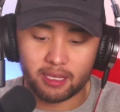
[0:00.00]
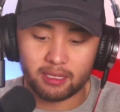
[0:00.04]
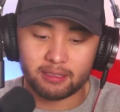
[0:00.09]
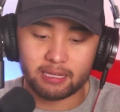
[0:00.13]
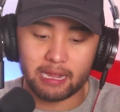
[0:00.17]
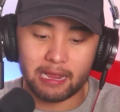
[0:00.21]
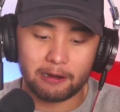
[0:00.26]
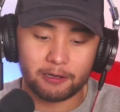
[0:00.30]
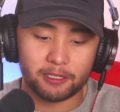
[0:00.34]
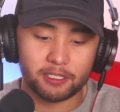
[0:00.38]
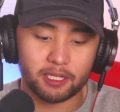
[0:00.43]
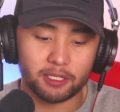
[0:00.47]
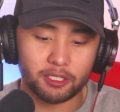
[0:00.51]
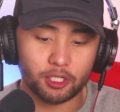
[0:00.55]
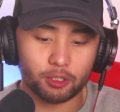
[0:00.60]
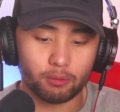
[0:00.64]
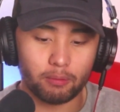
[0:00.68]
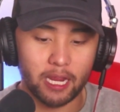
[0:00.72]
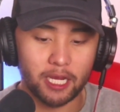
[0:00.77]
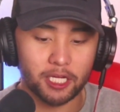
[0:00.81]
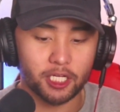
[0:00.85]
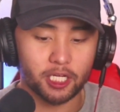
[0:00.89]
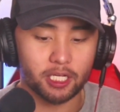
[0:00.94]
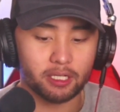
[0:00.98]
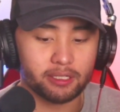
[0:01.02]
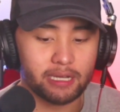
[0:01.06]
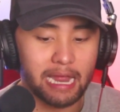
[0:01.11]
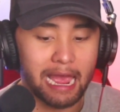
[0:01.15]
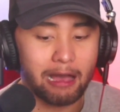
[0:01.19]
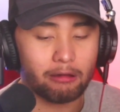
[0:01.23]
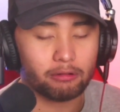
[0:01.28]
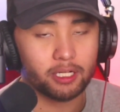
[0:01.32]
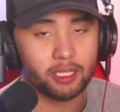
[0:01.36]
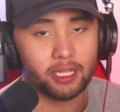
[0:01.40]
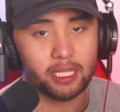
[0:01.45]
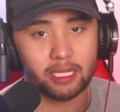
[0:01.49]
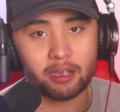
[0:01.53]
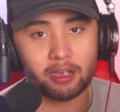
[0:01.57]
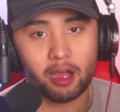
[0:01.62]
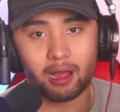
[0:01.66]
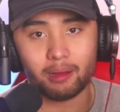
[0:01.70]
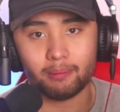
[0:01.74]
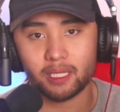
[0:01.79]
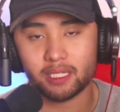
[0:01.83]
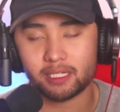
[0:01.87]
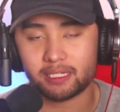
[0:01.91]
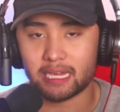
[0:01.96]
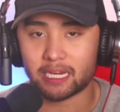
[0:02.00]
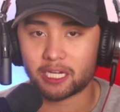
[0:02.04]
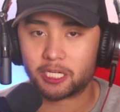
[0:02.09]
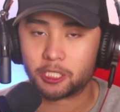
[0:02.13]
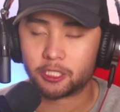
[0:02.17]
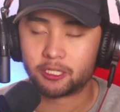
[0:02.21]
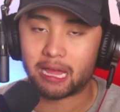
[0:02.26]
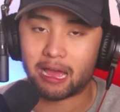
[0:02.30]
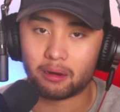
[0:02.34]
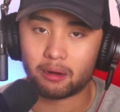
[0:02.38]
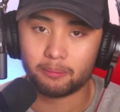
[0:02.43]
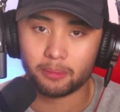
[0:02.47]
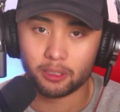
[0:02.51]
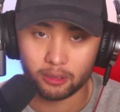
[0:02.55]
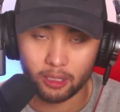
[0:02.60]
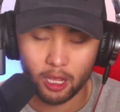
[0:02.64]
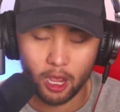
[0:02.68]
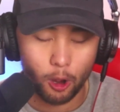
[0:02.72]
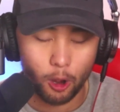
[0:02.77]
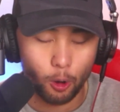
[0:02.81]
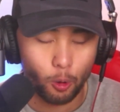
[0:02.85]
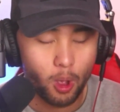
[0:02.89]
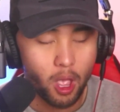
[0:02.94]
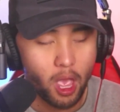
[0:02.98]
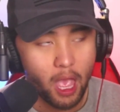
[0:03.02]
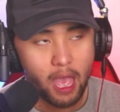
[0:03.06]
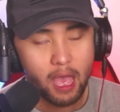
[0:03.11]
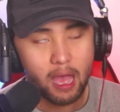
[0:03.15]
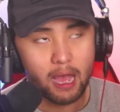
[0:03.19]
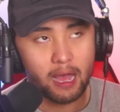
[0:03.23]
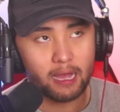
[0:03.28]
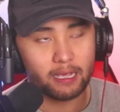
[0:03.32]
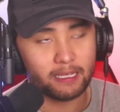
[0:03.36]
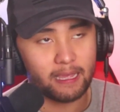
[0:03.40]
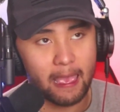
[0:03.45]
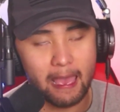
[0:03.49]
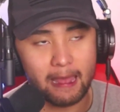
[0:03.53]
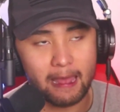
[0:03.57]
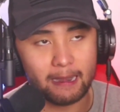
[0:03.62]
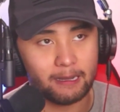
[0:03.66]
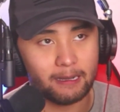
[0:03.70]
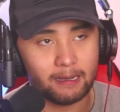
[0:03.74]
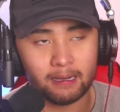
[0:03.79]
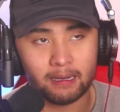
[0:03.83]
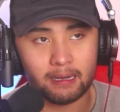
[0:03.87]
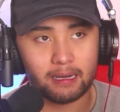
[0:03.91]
entire situation down in the comment section down below. Again,